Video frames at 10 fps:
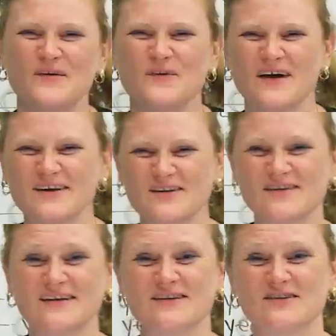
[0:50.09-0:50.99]
Why does
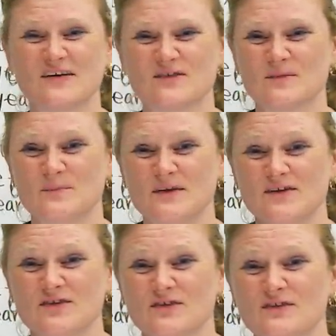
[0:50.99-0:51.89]
English have to be
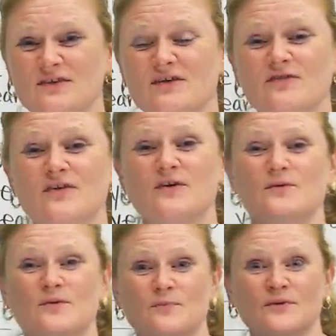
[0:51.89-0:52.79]
so
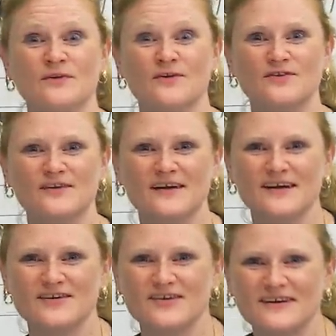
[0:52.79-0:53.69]
difficult with
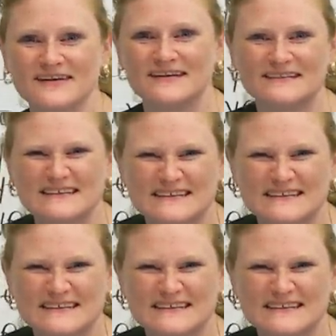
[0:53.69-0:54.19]
pronunciation?